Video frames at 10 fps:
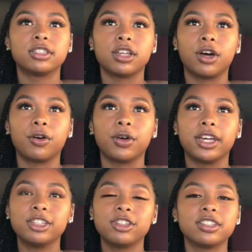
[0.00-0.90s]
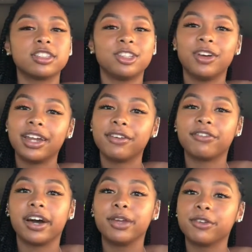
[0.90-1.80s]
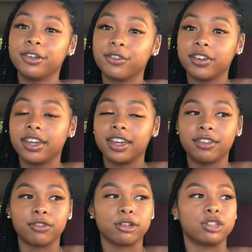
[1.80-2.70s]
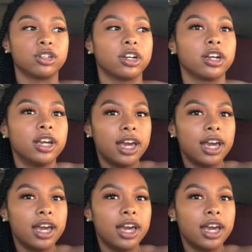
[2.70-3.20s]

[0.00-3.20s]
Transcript: So it's just, you gotta find where you fit in, for sure,